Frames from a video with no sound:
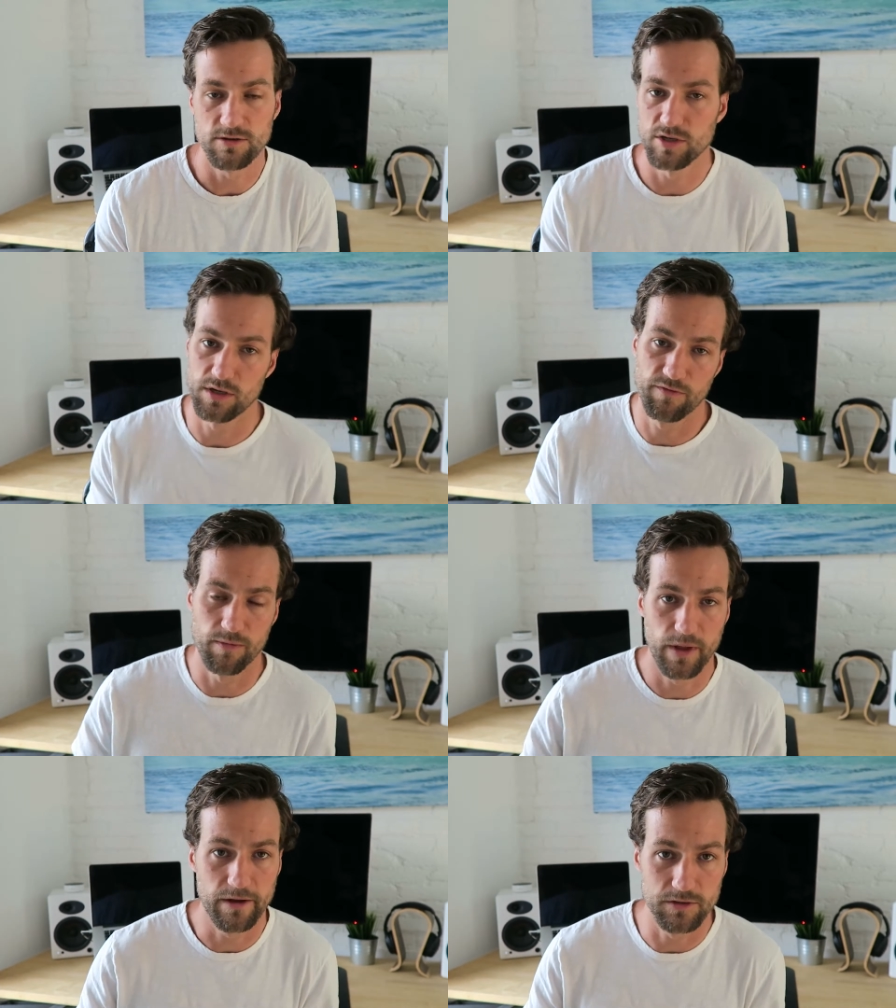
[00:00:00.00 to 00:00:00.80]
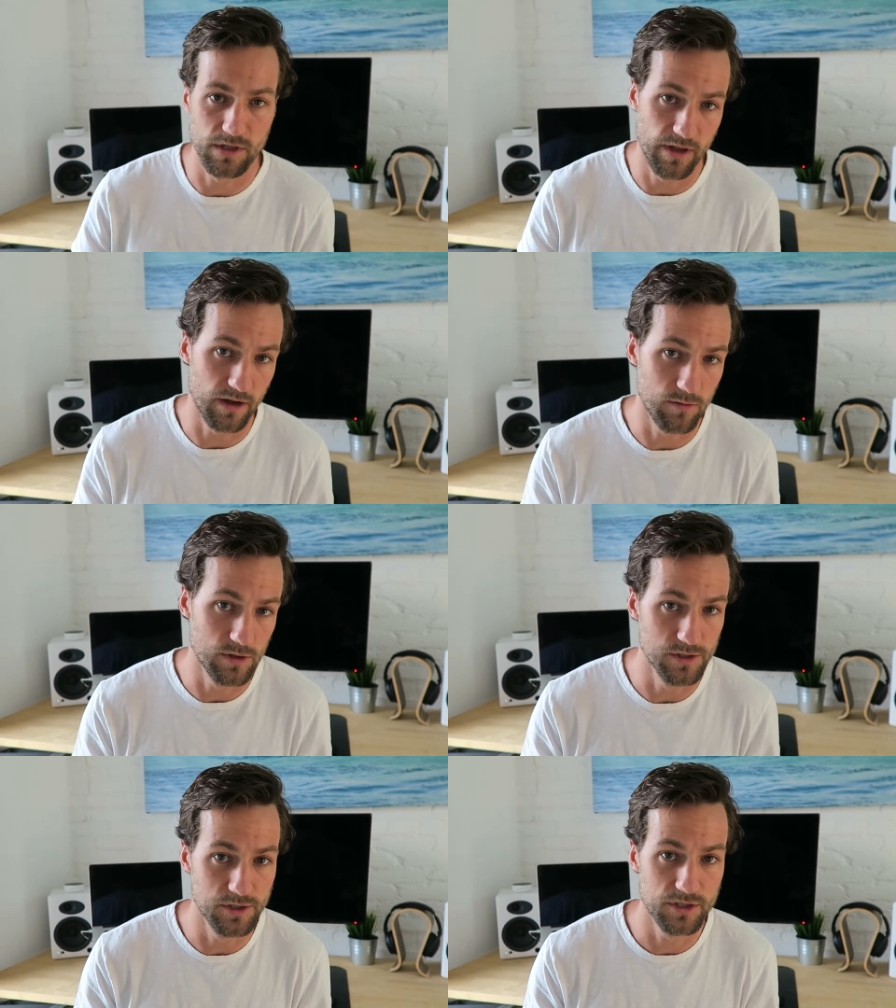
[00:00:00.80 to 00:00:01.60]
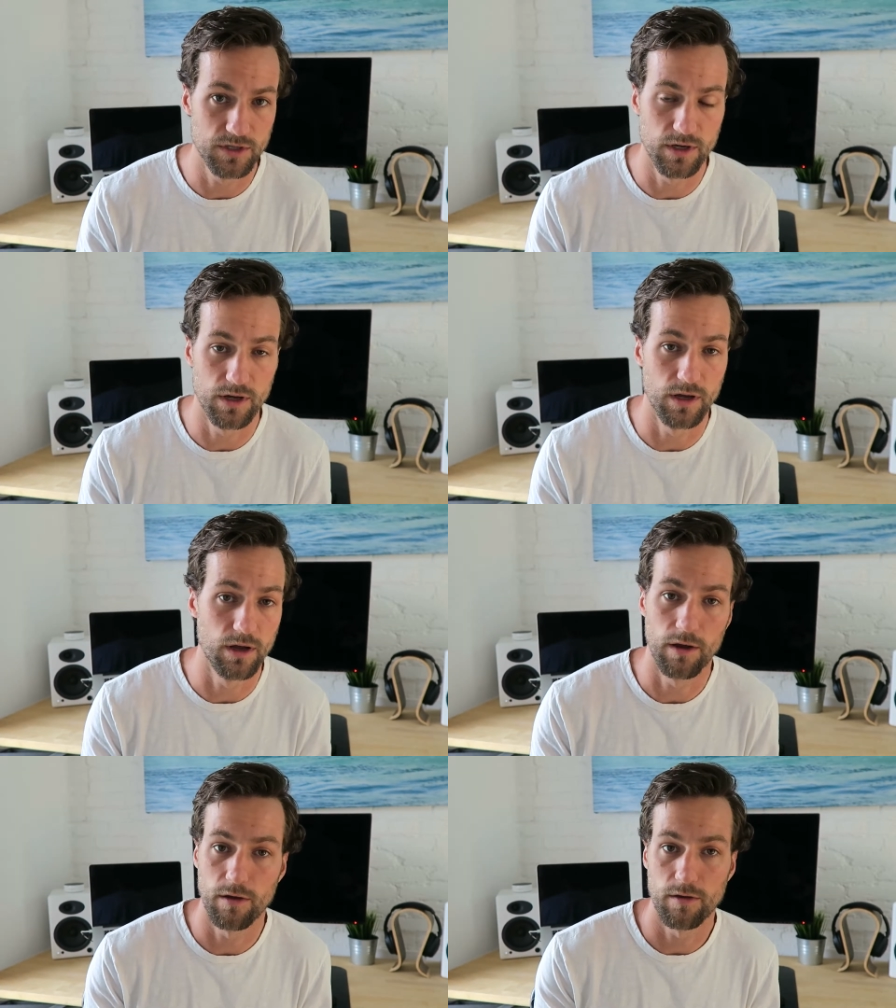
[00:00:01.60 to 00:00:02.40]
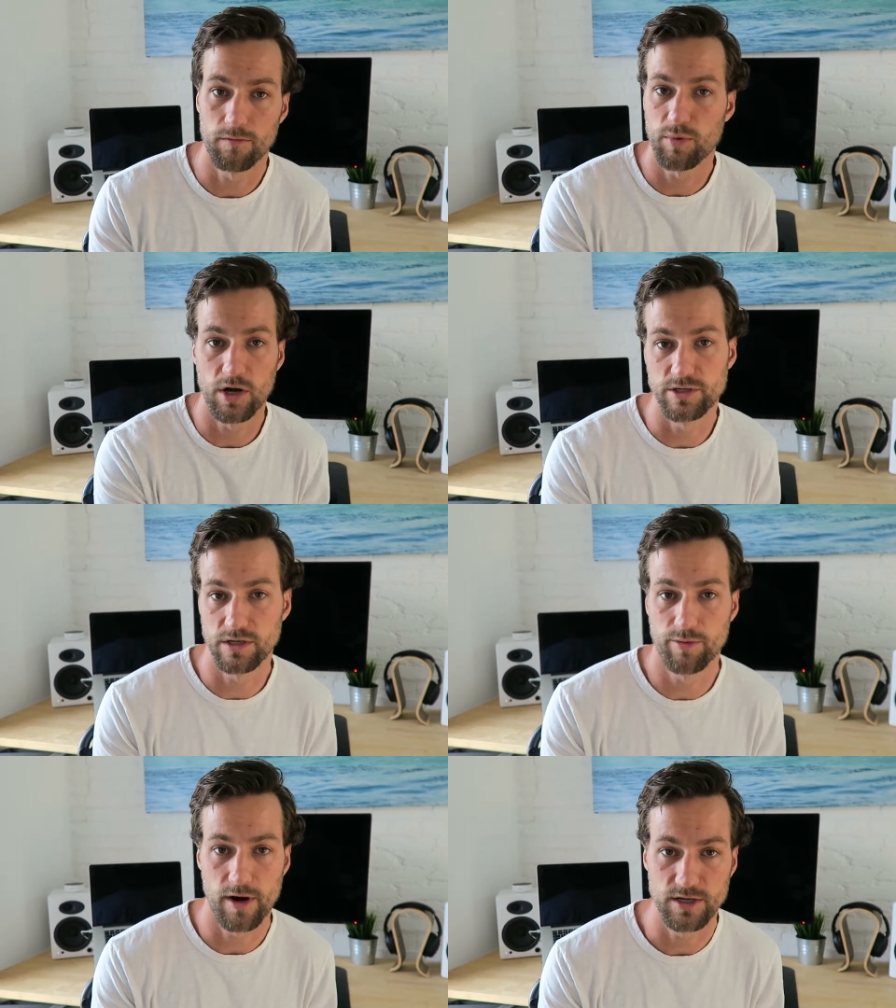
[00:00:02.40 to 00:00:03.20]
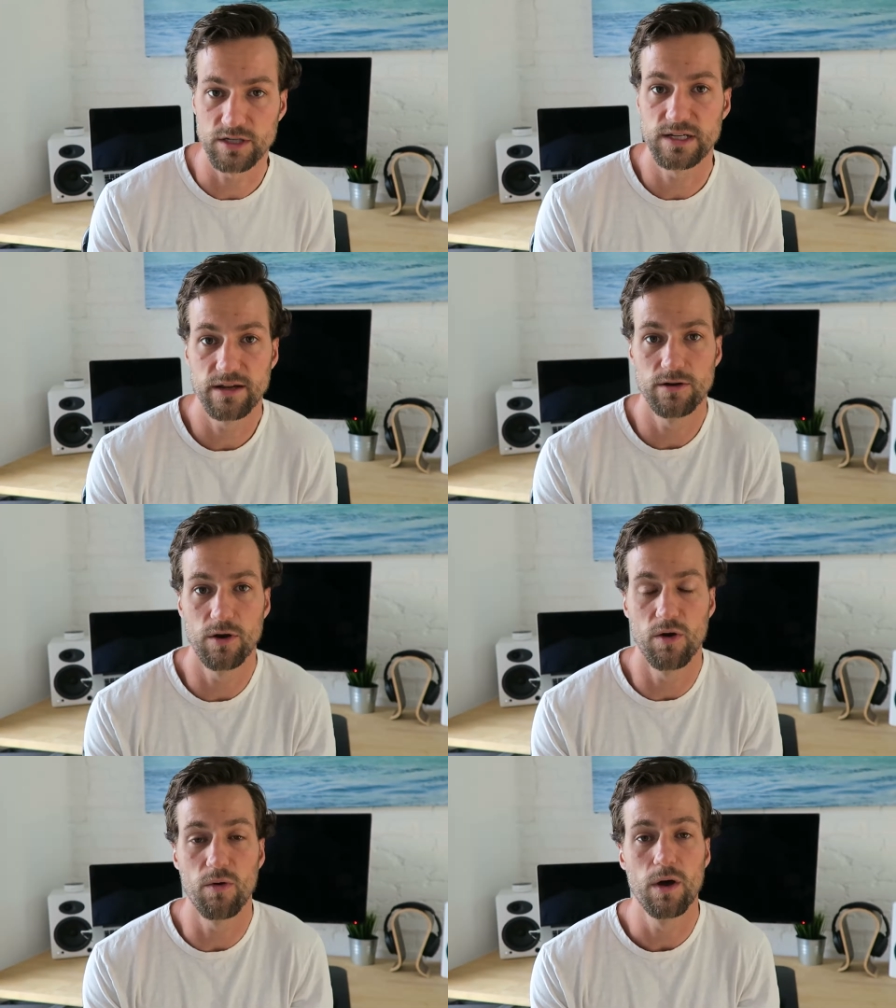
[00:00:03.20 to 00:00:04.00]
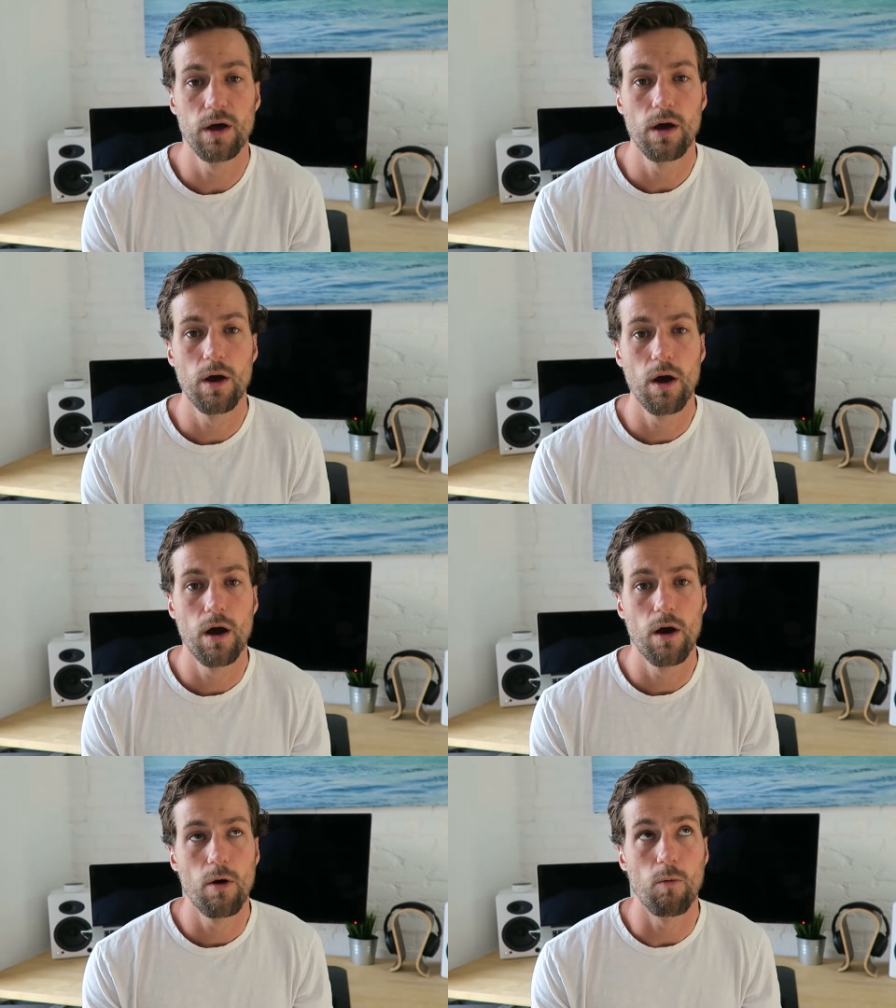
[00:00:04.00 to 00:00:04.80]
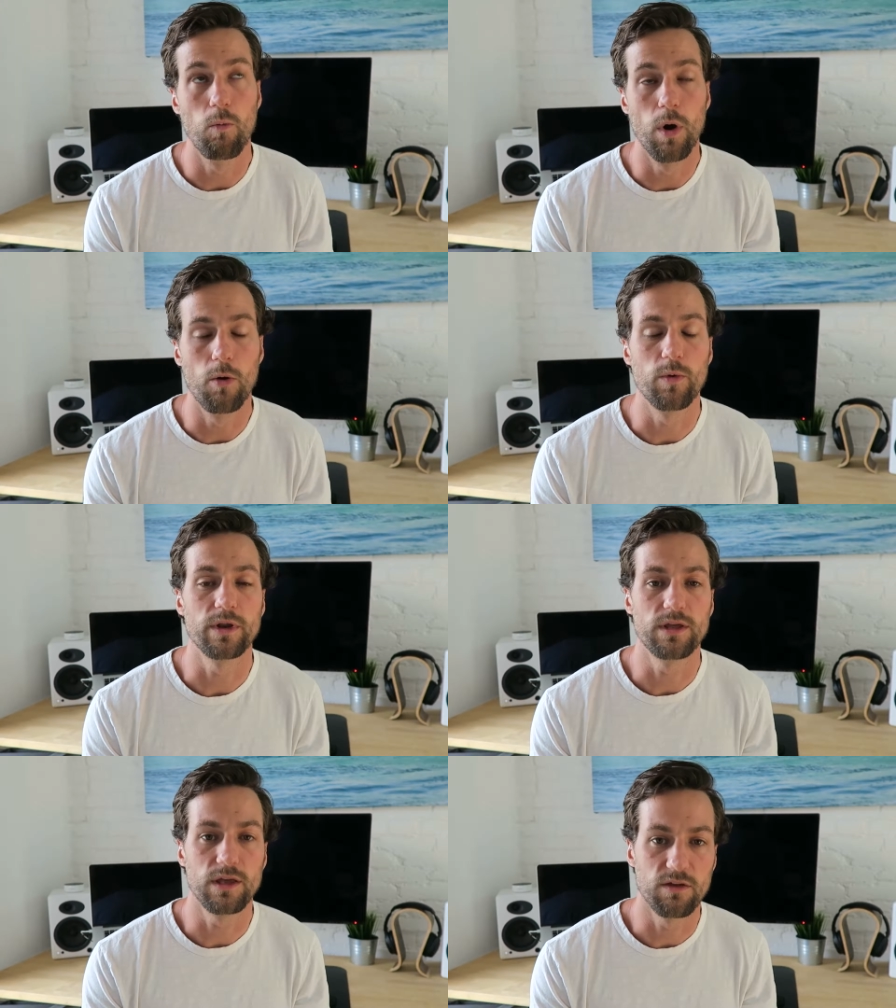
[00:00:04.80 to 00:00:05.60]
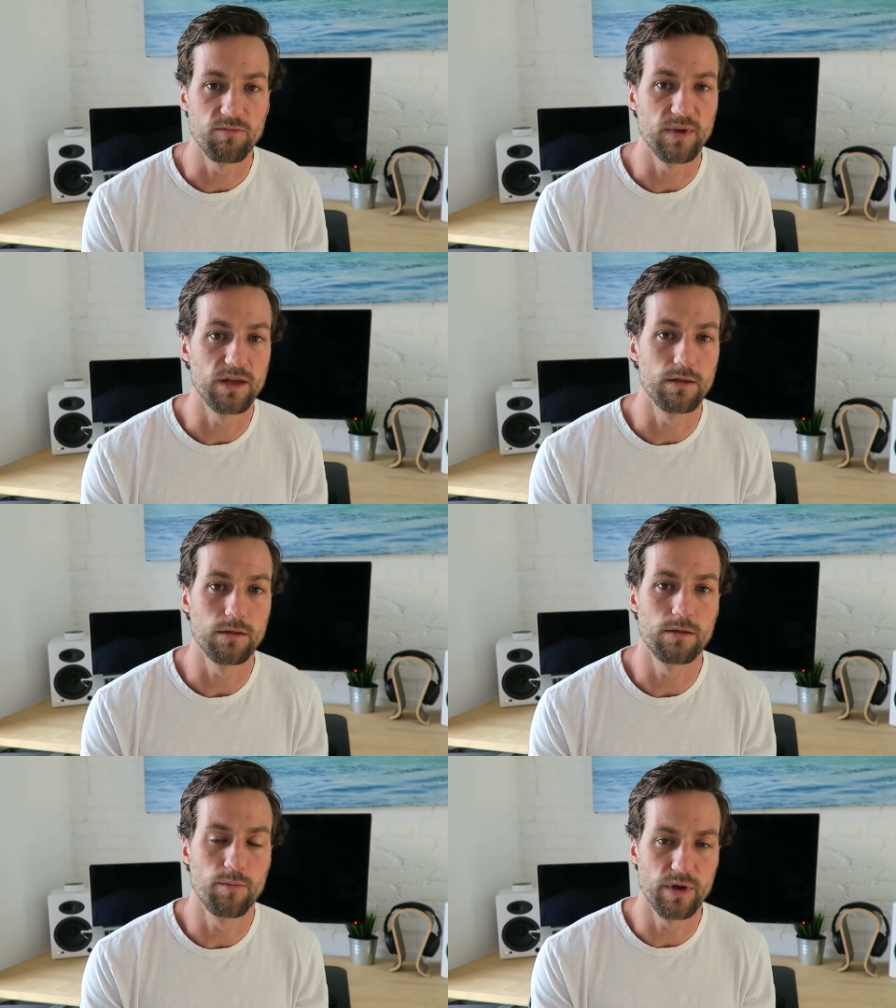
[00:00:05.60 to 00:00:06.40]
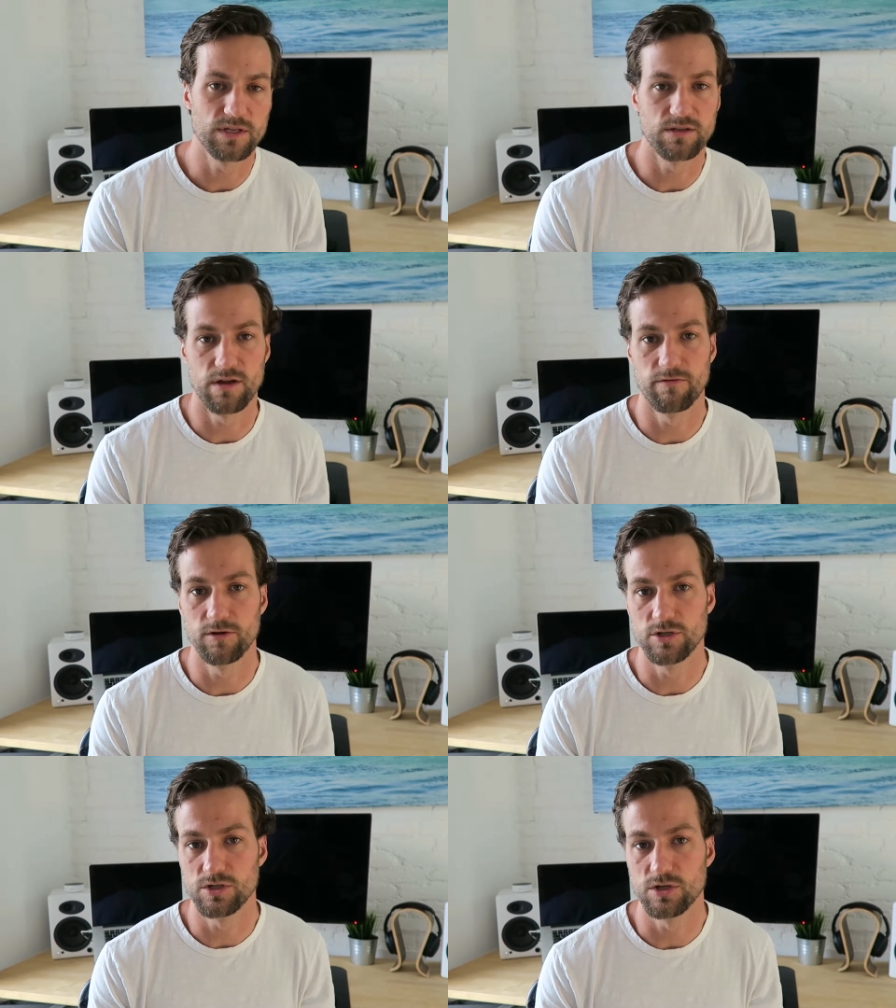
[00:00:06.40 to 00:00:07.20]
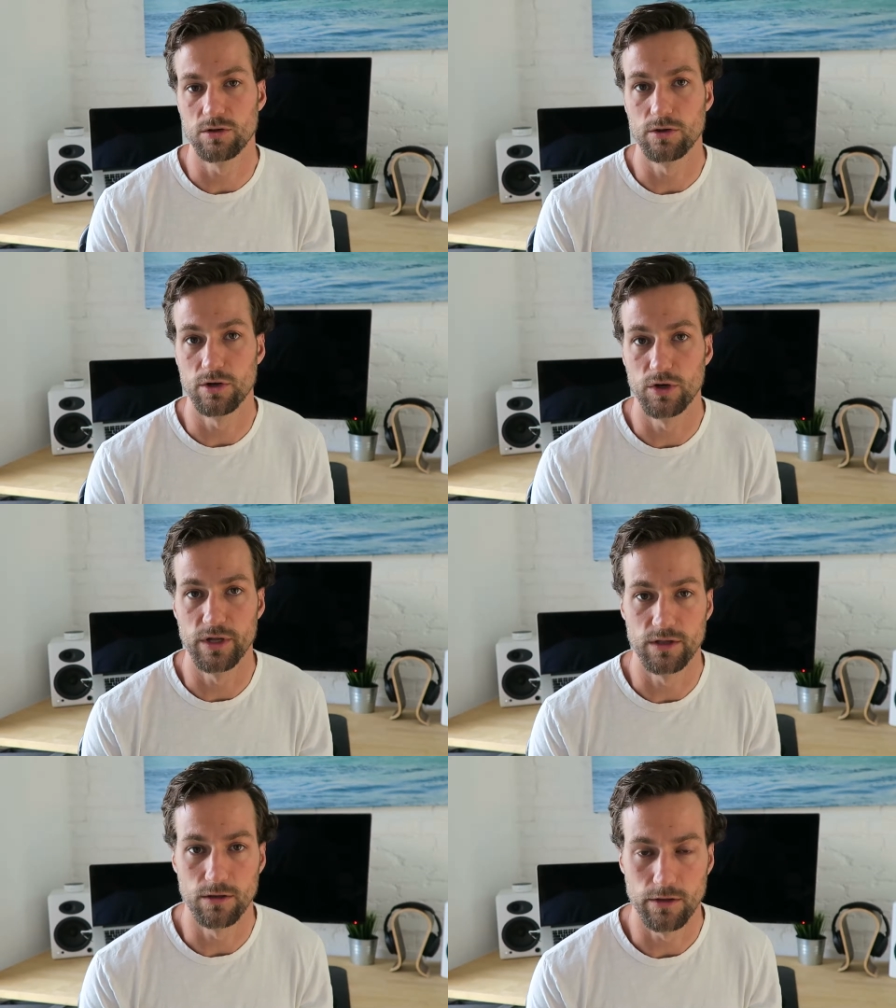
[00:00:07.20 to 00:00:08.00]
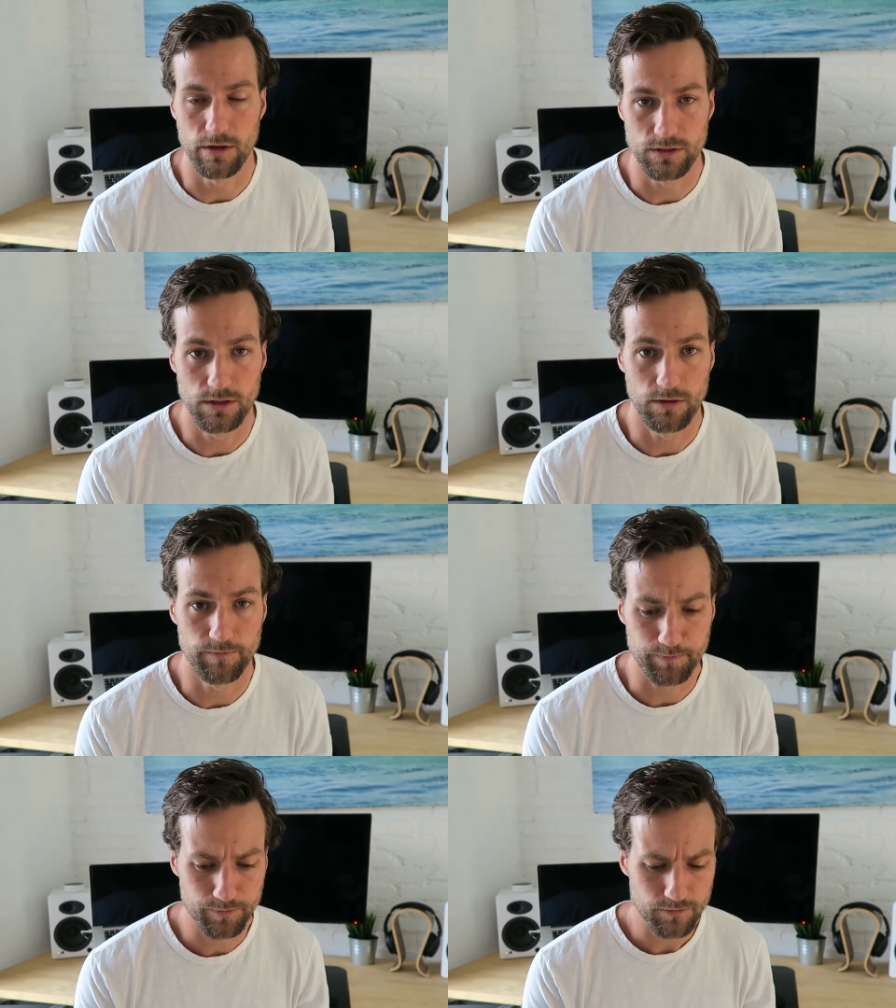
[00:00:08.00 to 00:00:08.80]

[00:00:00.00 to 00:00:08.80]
I was jumping from language to language, uh, project to project, because I didn't know what would give me the best leverage to learn in the long term.